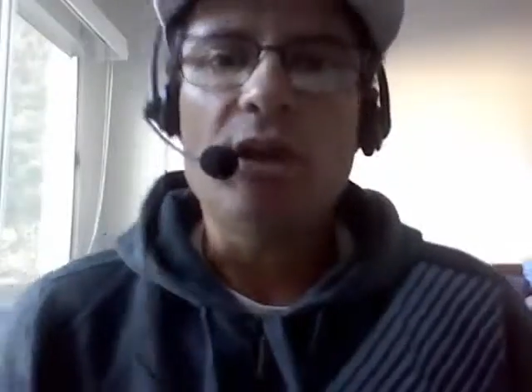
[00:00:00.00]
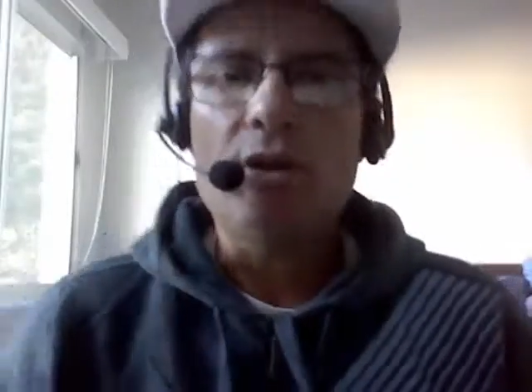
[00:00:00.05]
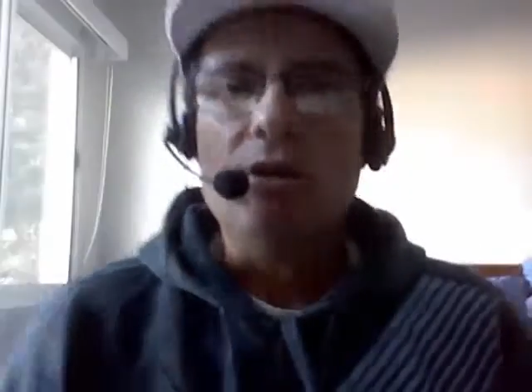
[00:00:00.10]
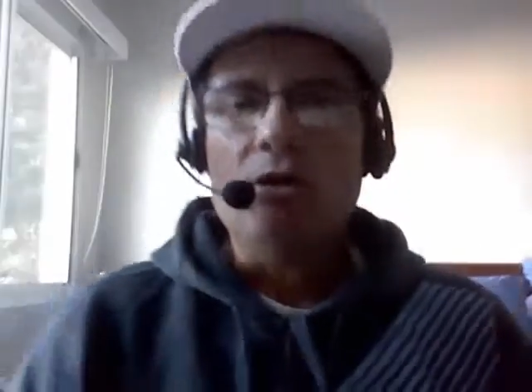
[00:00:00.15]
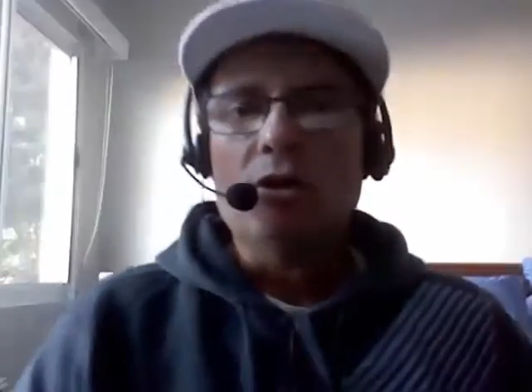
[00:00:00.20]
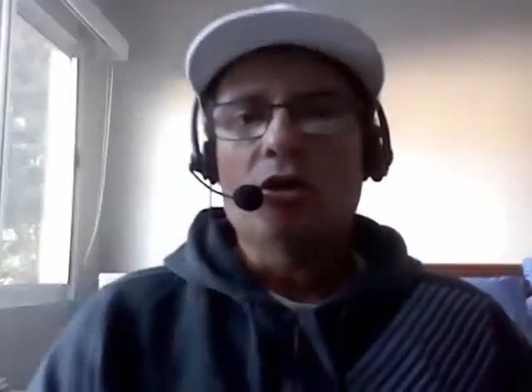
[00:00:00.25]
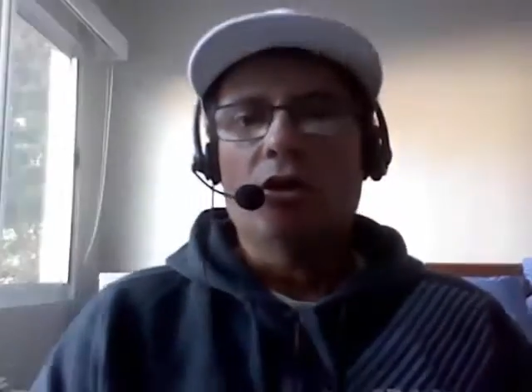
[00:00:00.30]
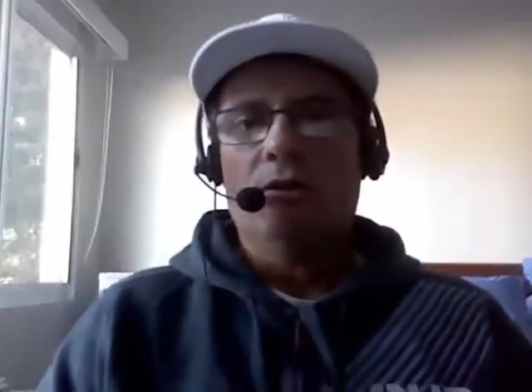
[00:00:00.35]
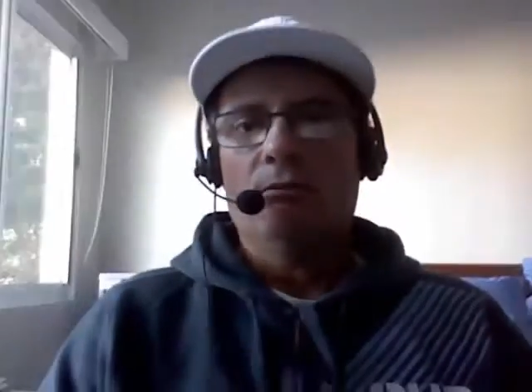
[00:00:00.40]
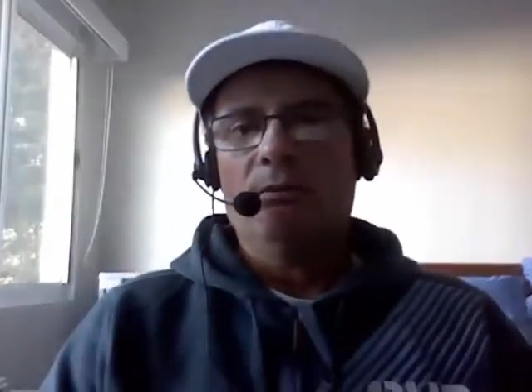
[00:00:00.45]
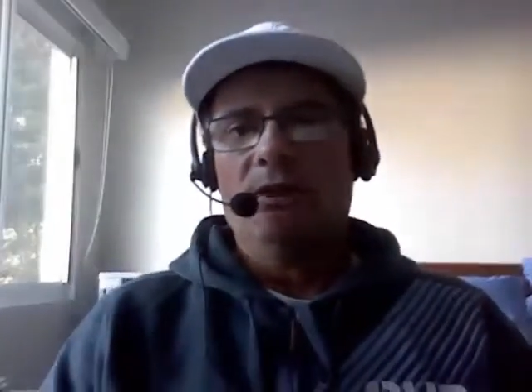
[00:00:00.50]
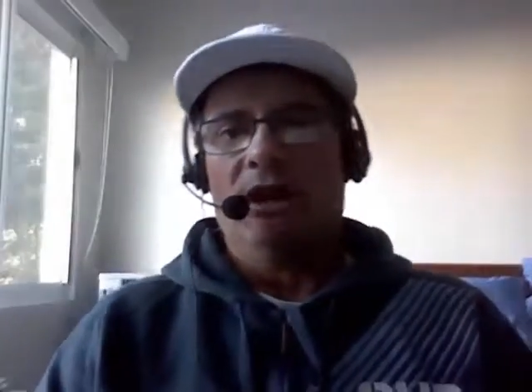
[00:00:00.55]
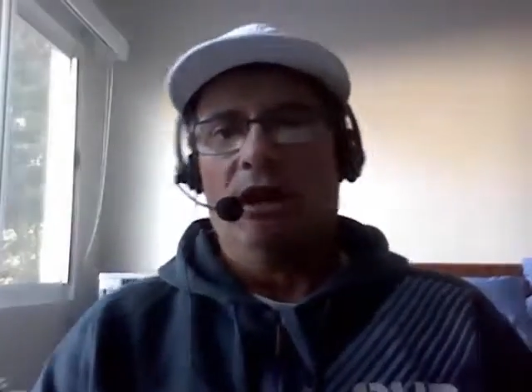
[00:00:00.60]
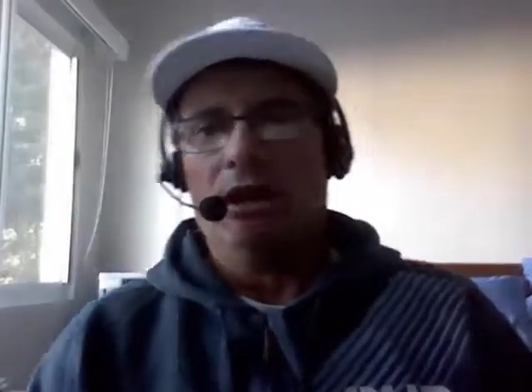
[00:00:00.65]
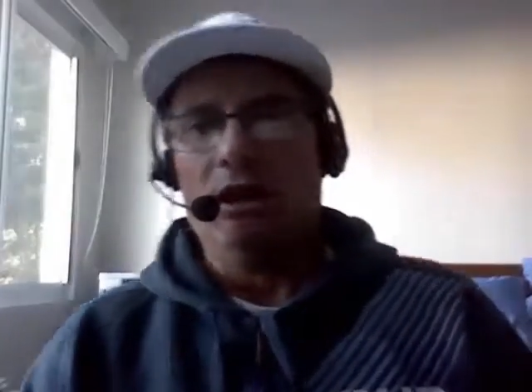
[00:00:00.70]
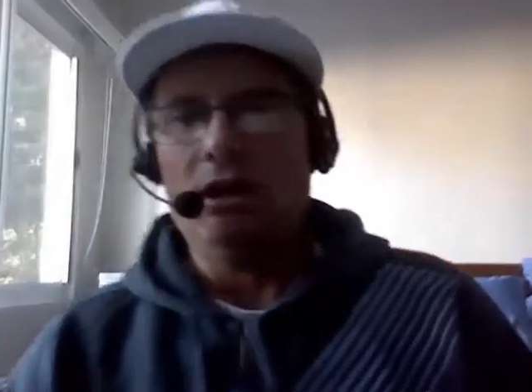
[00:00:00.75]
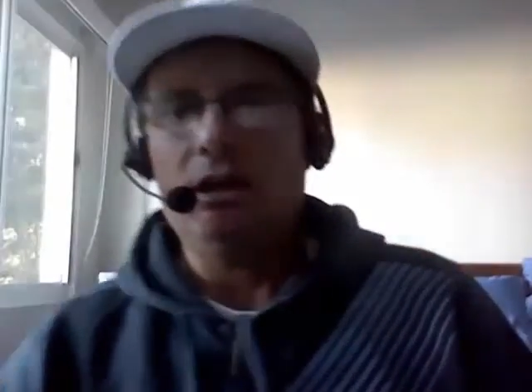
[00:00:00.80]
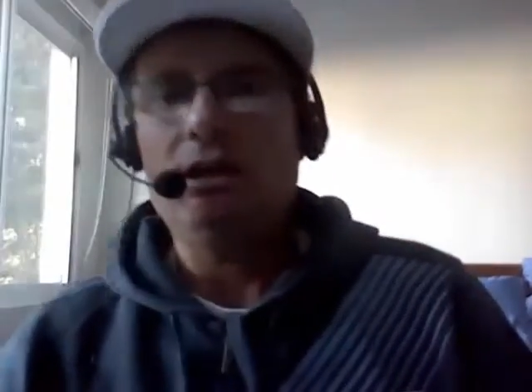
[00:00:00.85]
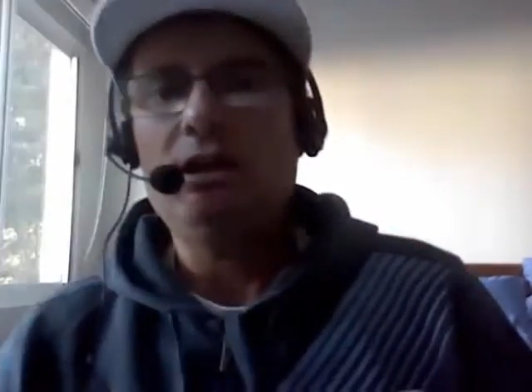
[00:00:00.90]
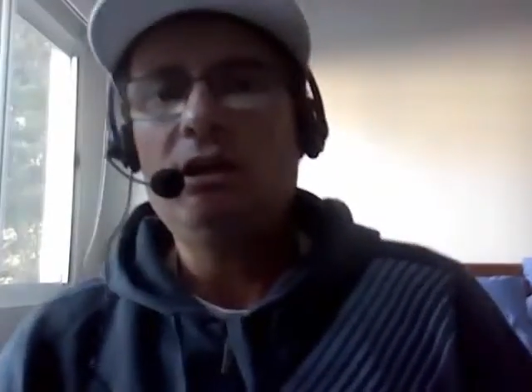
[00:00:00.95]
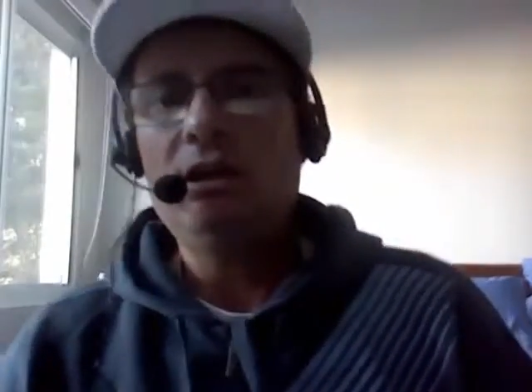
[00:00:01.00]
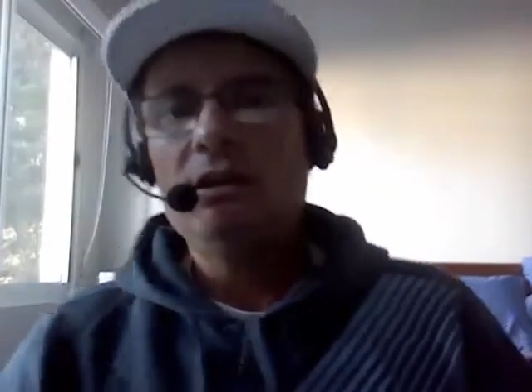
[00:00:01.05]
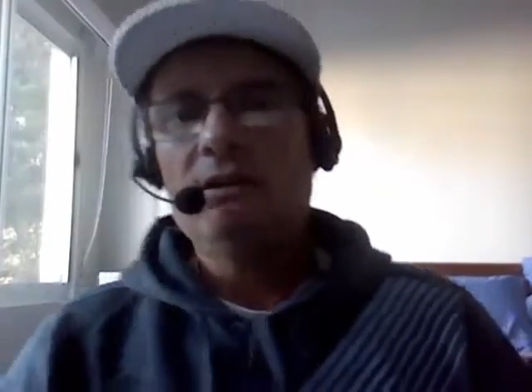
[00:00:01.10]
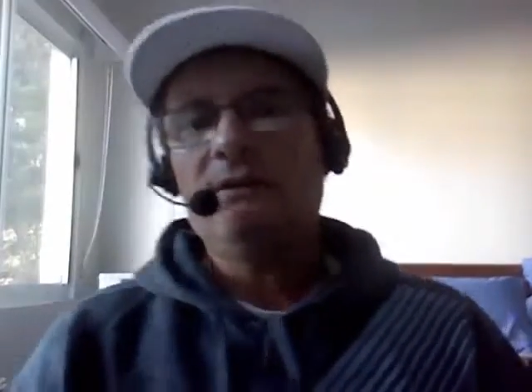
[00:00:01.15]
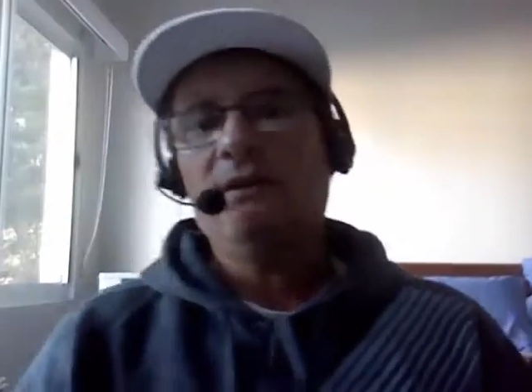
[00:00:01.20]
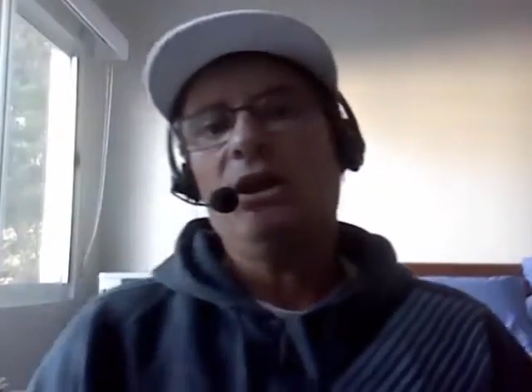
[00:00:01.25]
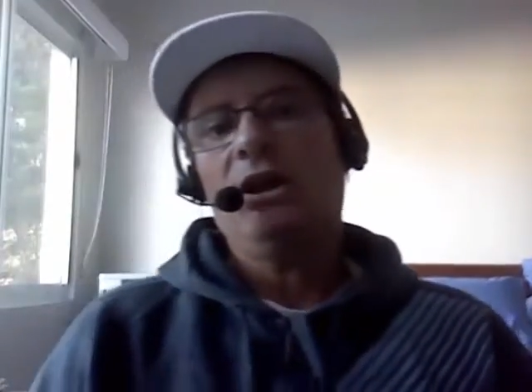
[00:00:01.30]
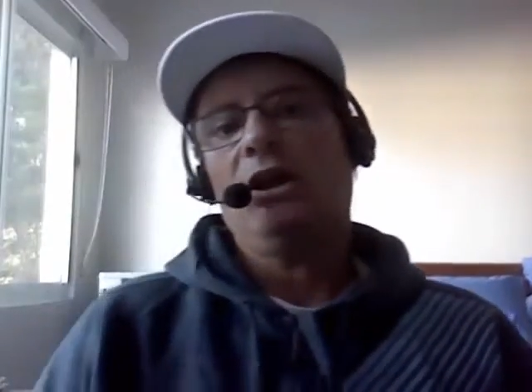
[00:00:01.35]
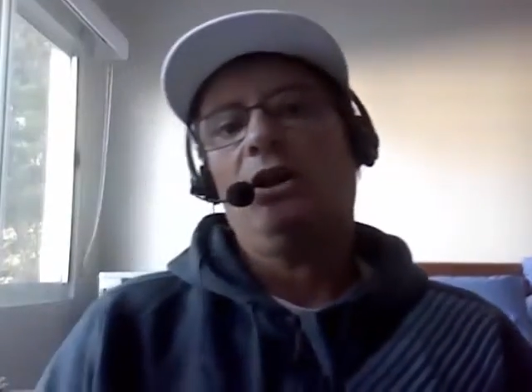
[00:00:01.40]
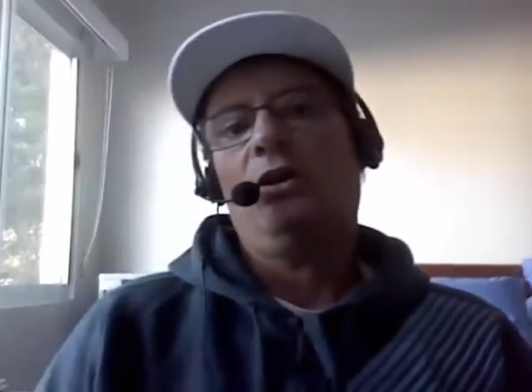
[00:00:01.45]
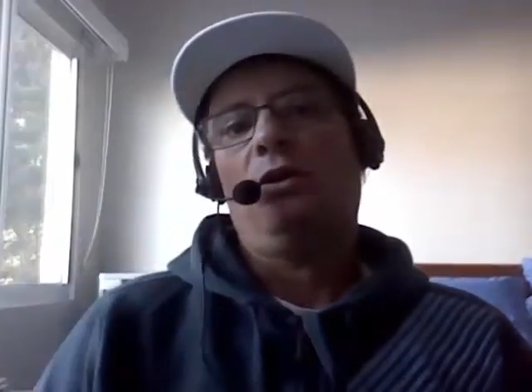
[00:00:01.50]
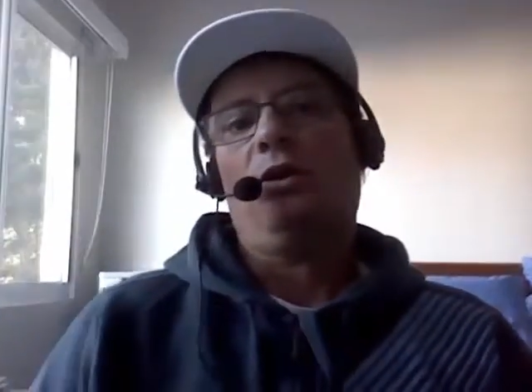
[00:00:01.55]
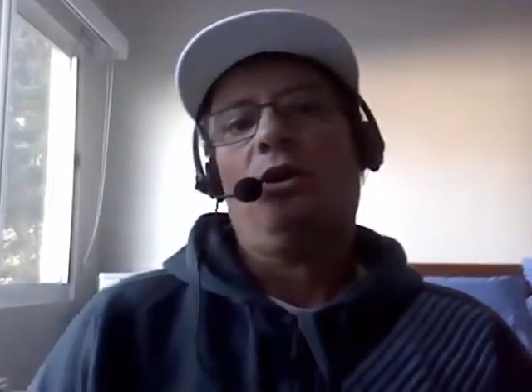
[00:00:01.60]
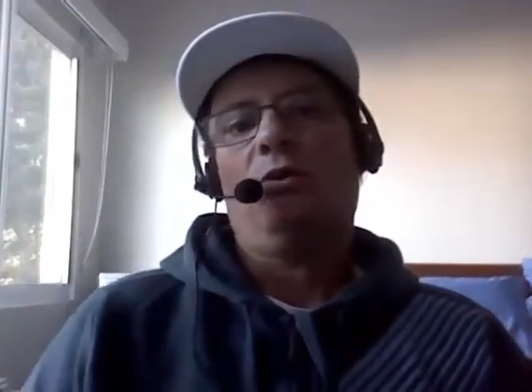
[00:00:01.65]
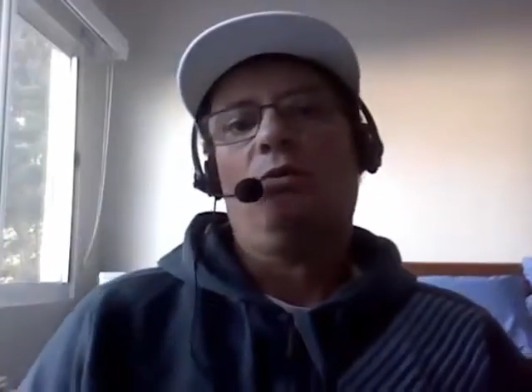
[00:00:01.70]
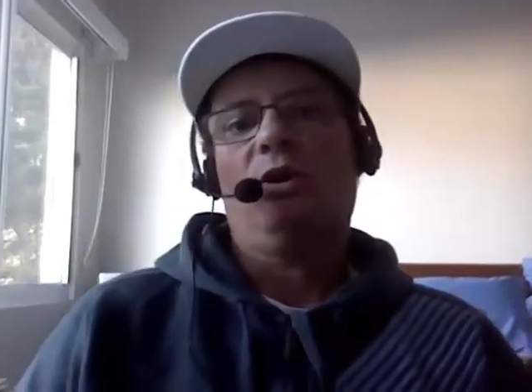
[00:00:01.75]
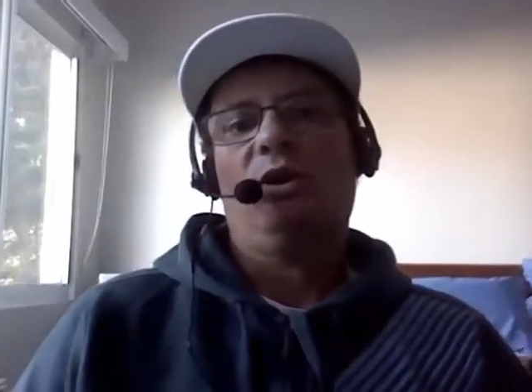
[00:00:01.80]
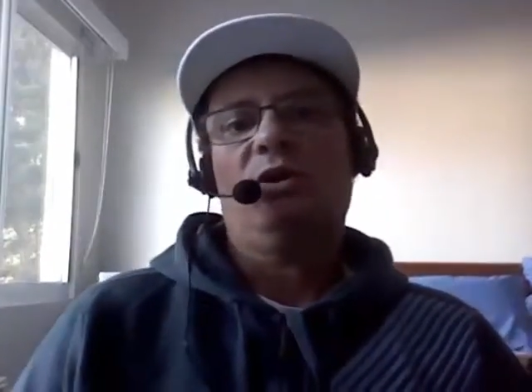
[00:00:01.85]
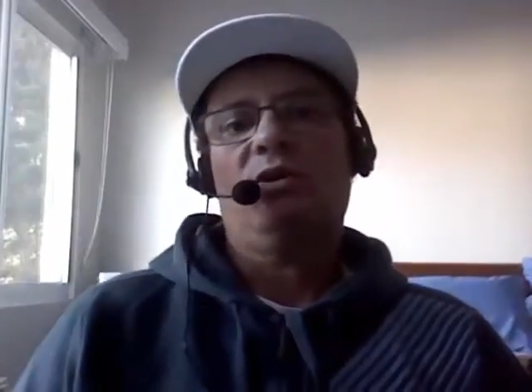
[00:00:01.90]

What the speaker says: TubeEO.com, and in this video